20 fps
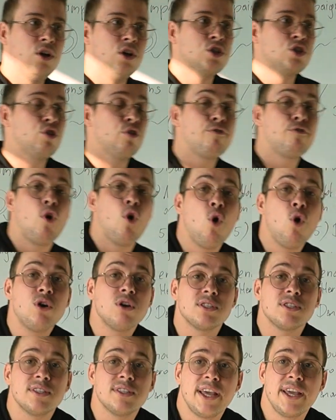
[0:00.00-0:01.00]
So of
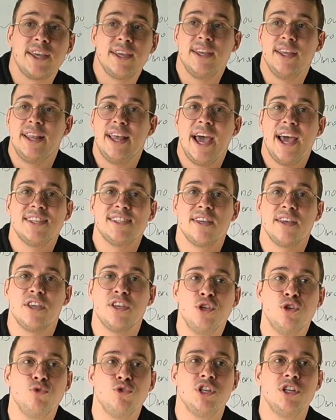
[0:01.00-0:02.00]
course, like it has a
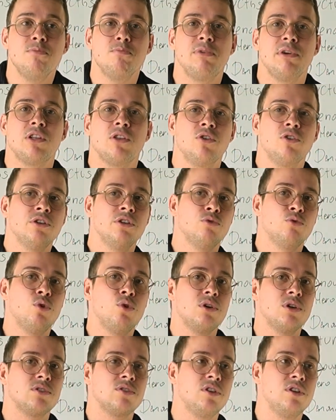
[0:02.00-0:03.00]
huge impact on your
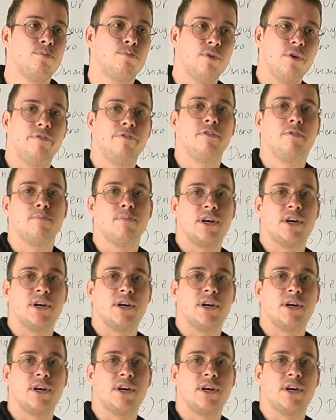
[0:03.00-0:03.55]
ROAS, on your profit